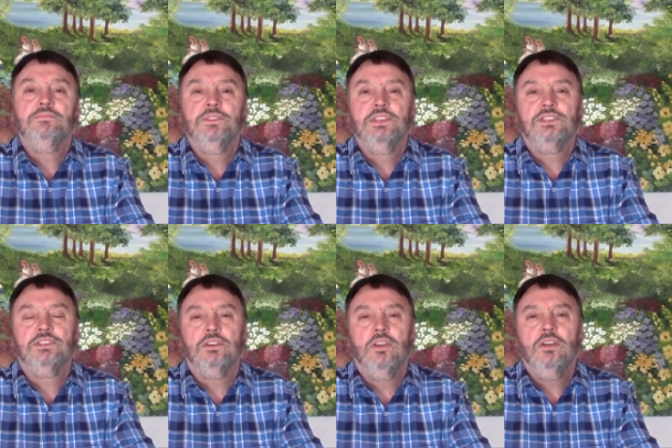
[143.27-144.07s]

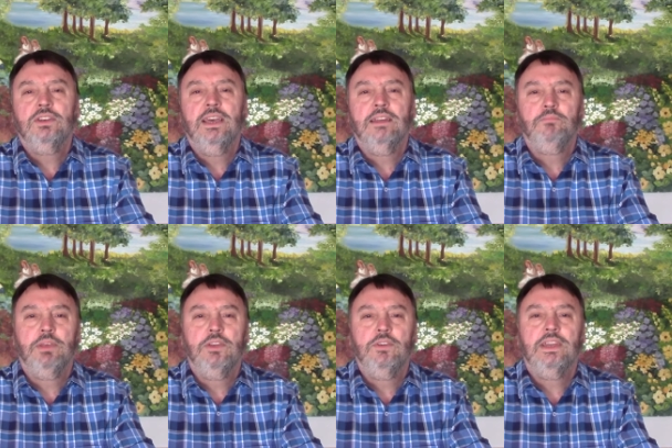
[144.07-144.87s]
this lockdown
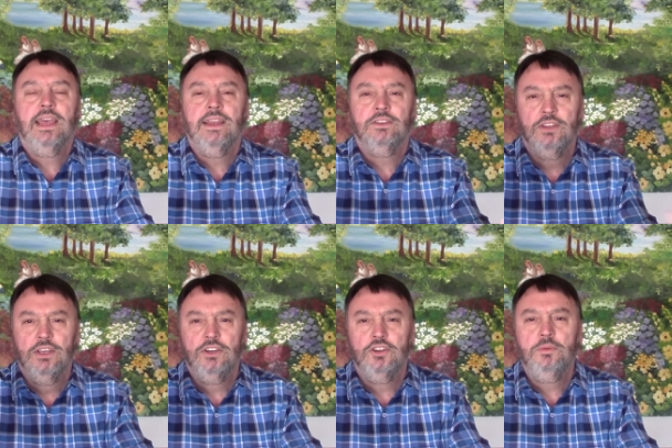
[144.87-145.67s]
period and
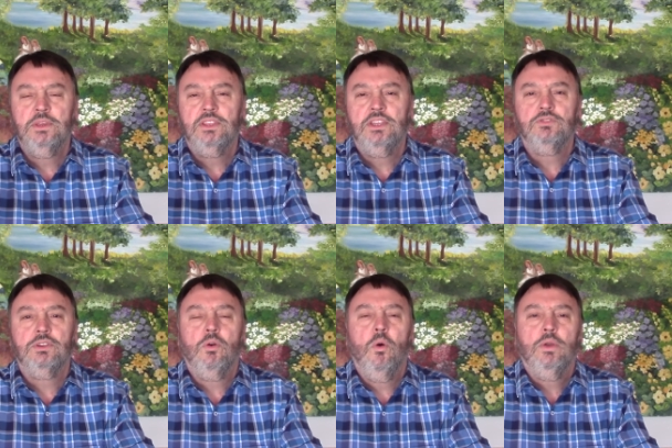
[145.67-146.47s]
doing these
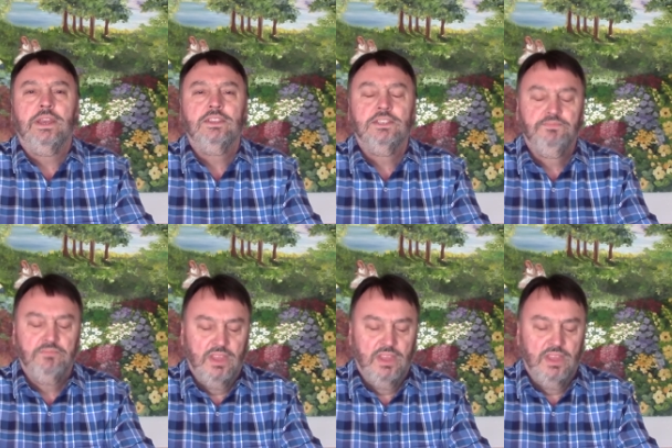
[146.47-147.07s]
recordings